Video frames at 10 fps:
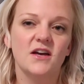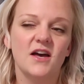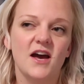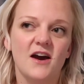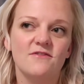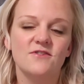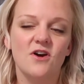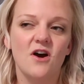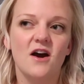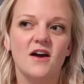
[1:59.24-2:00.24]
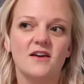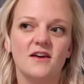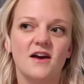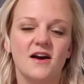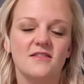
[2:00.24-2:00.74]
have not
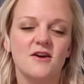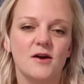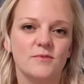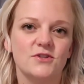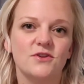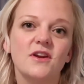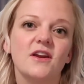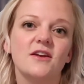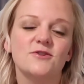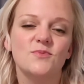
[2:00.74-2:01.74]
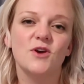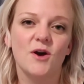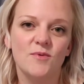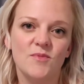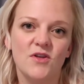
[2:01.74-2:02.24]
had the opportunity to
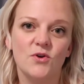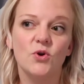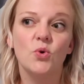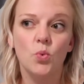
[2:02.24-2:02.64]
become a mother, who